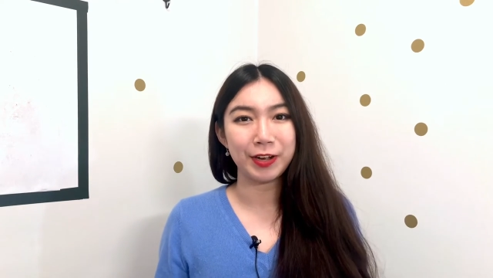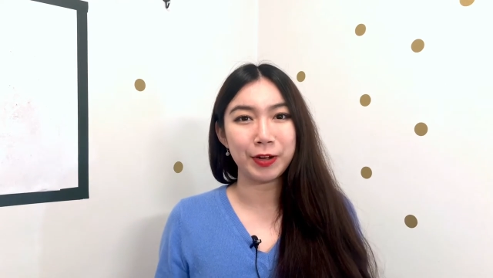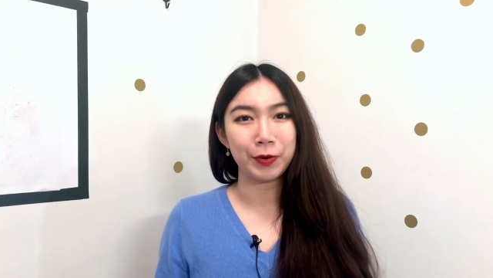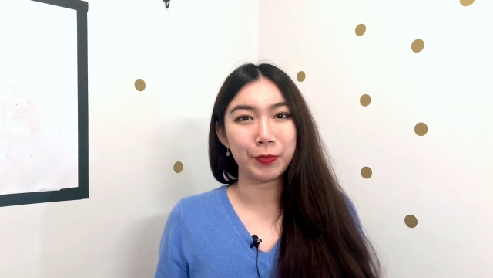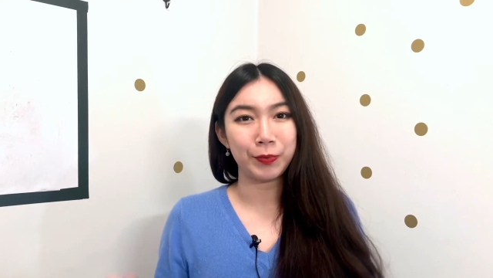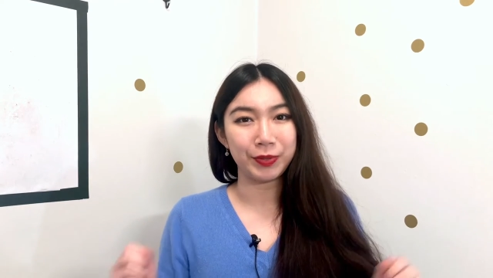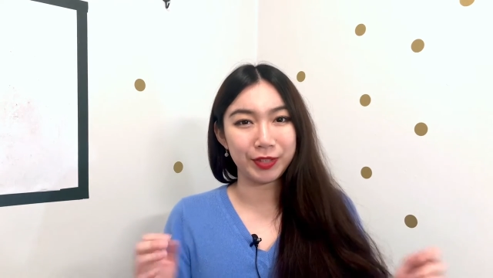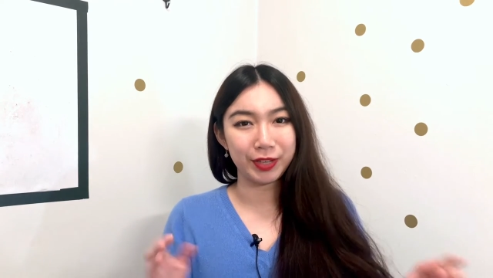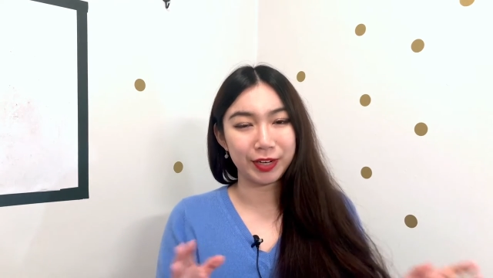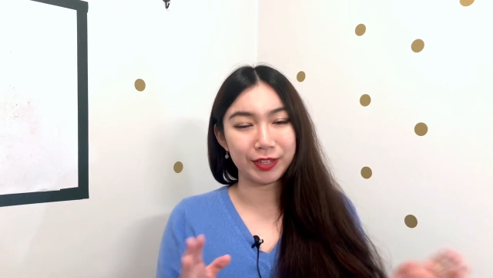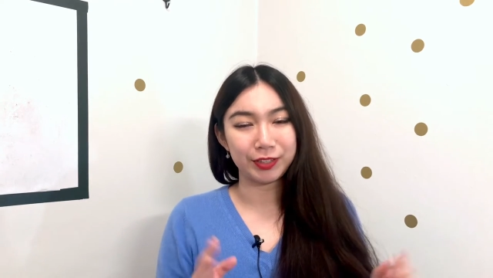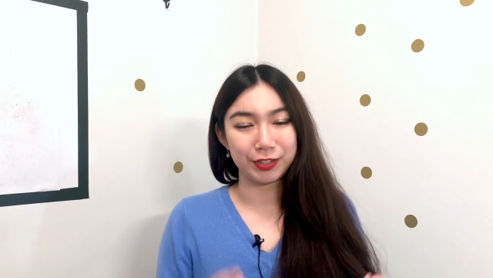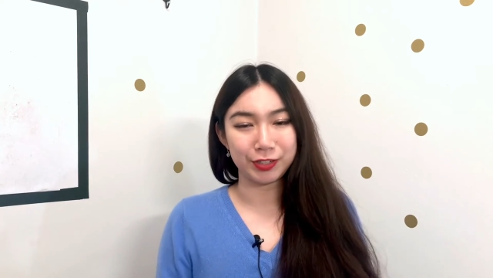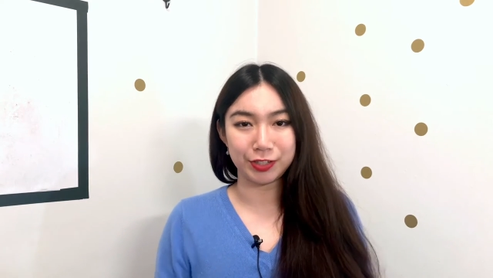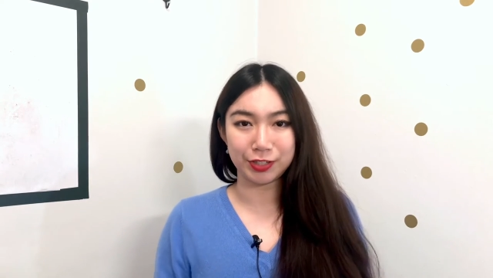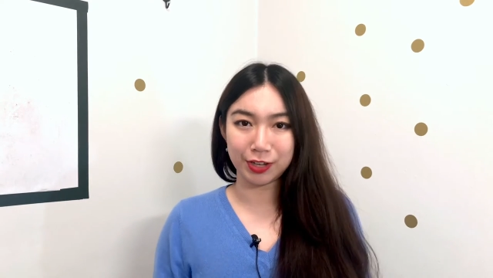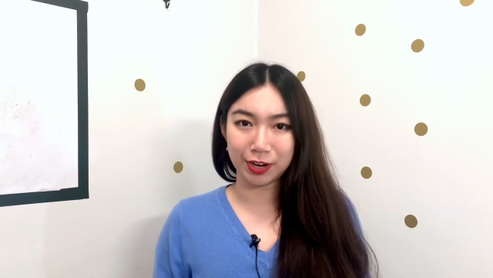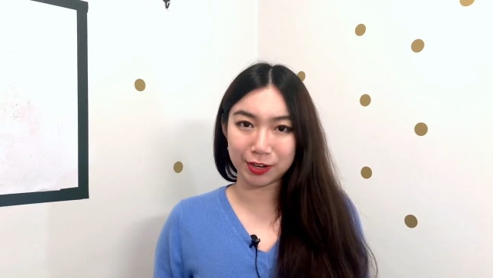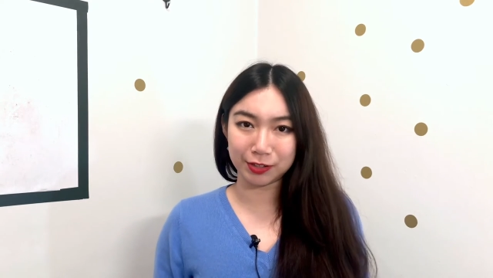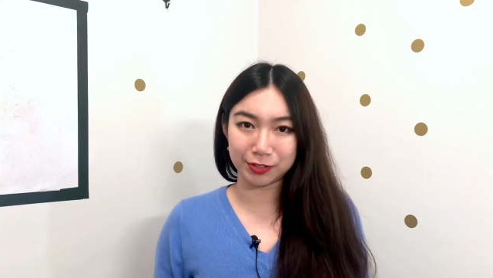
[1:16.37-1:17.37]
when others
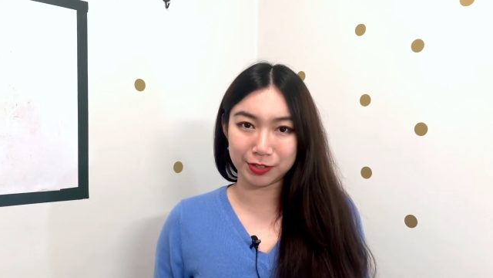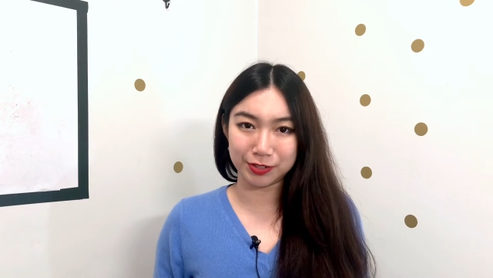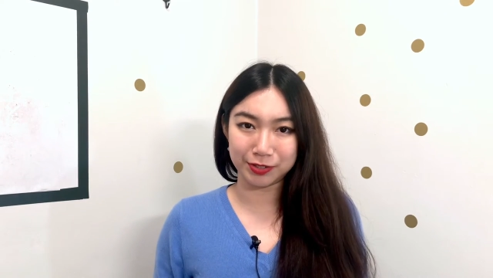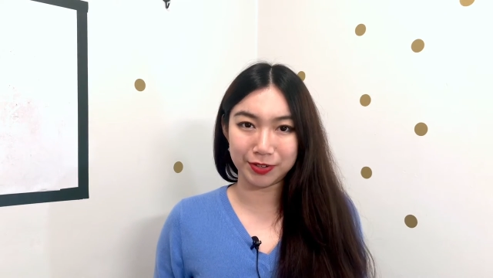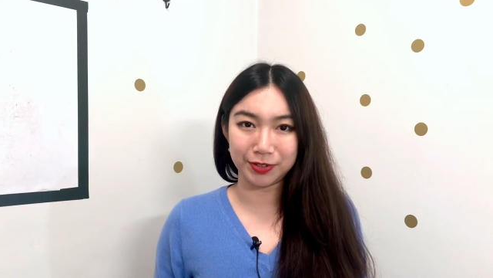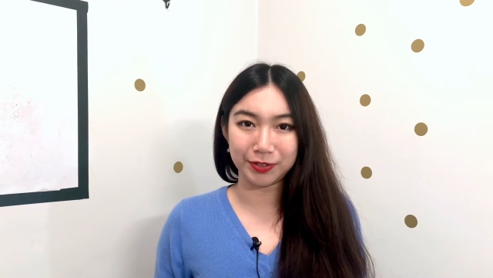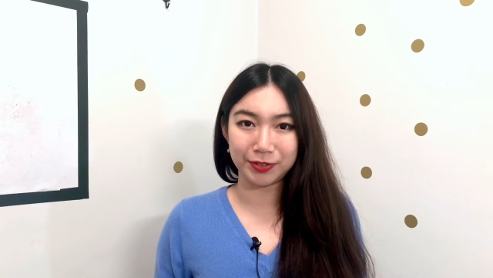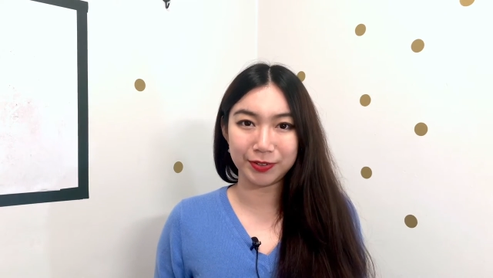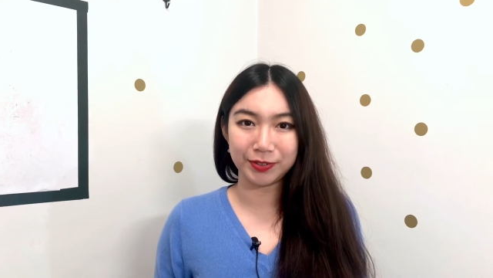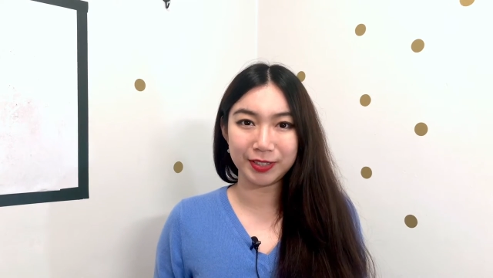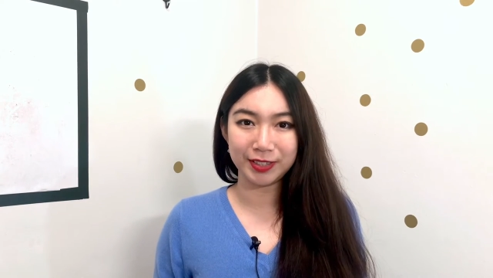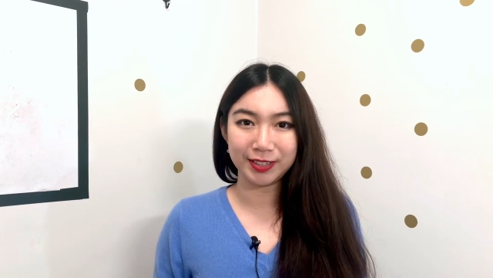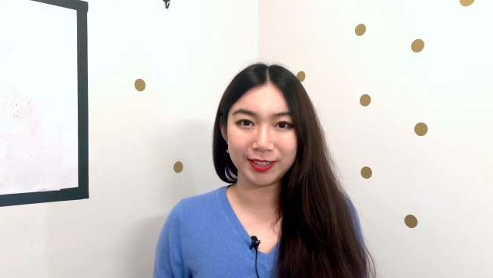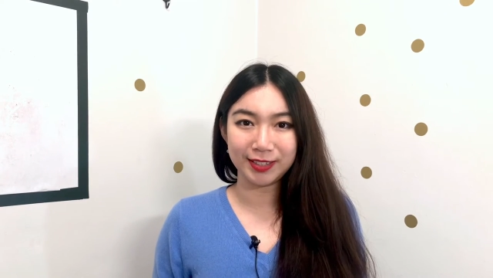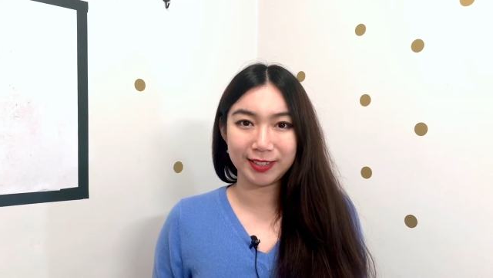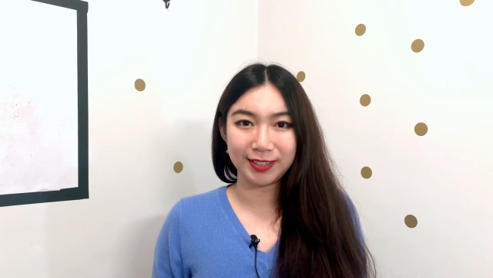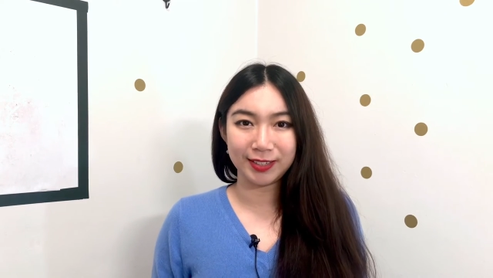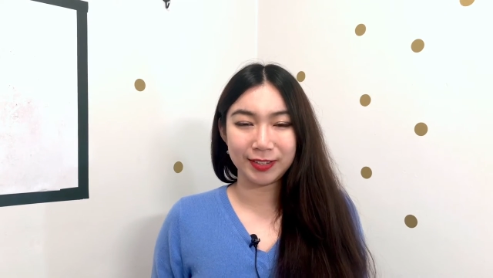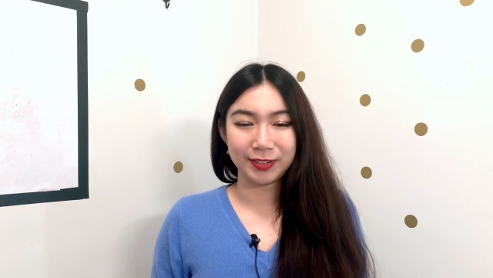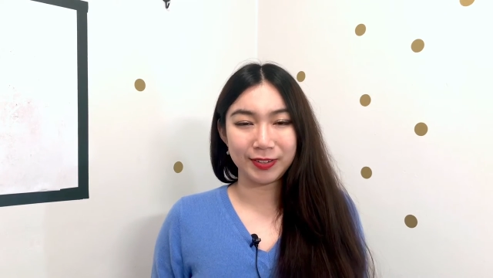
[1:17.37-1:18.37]
talk to you,
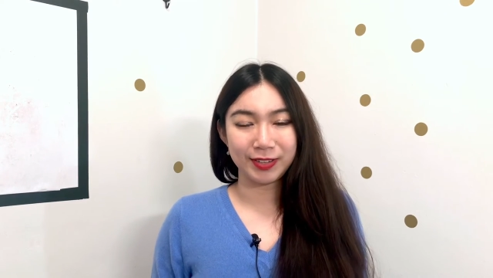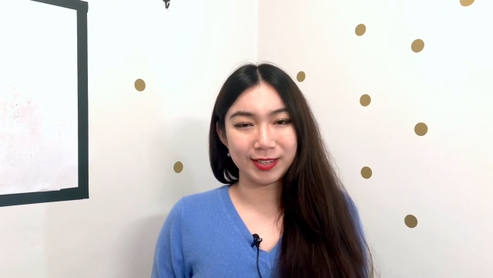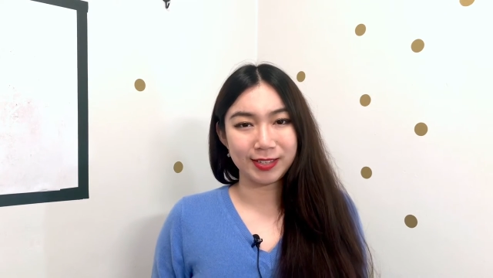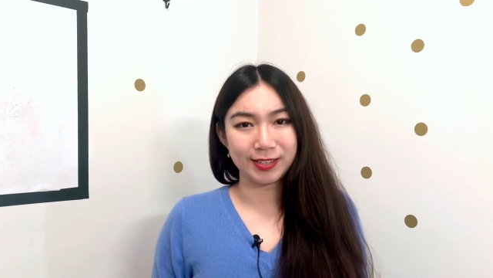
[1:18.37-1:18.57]
you can